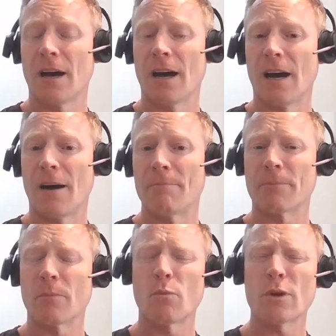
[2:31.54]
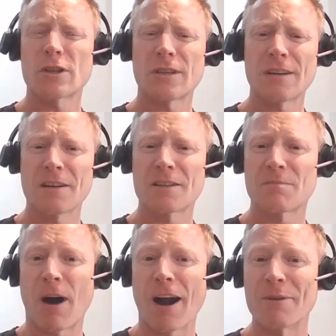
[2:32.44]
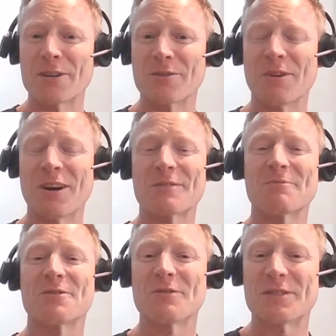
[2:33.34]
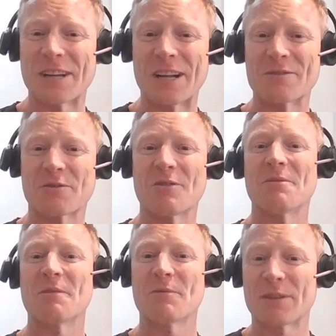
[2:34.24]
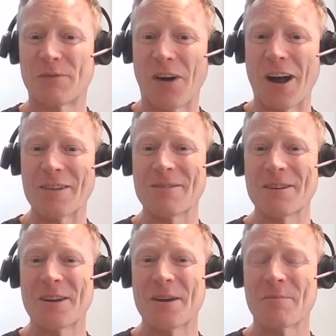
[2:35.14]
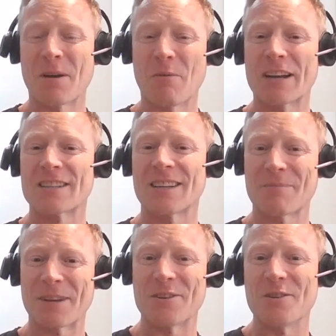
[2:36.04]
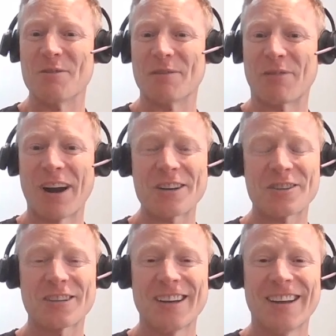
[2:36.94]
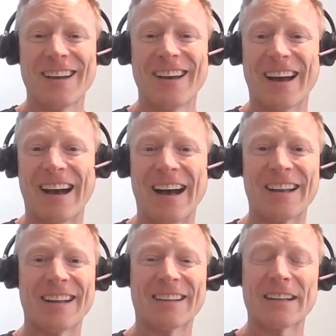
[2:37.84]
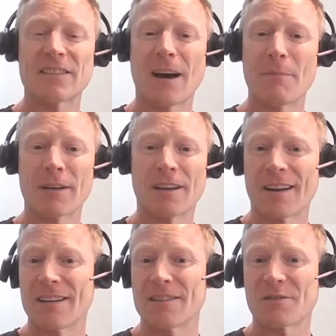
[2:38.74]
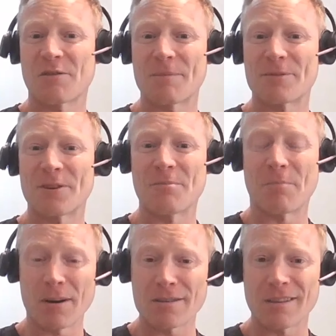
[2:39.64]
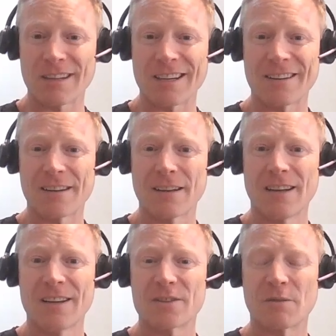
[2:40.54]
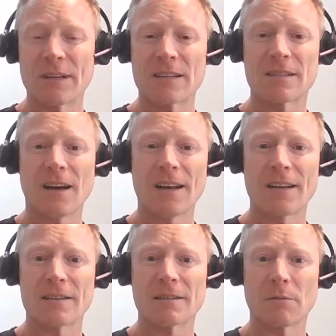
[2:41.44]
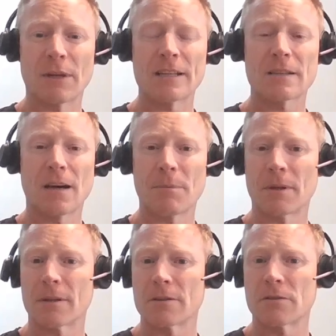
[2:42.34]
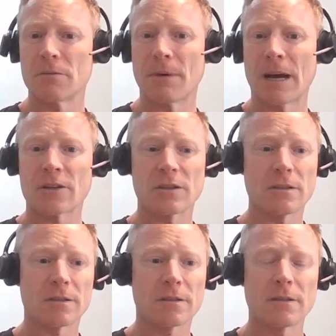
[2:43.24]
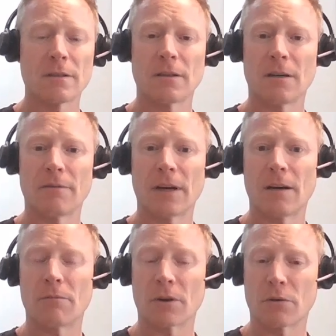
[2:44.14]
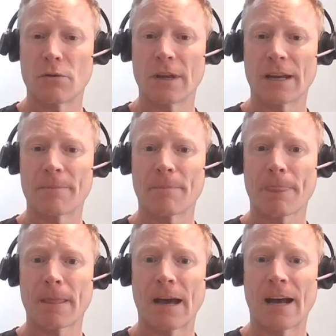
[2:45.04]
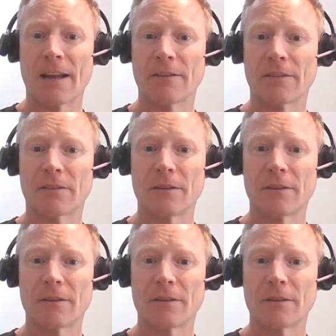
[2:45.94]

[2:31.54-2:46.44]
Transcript: um, which didn't inspire me too much. I was doing sales recruitment. It was fun, but I wanted something new and fresh. And at that time, I got into crypto personally, so I decided, well, let's couple these two factions, uh, recruiting and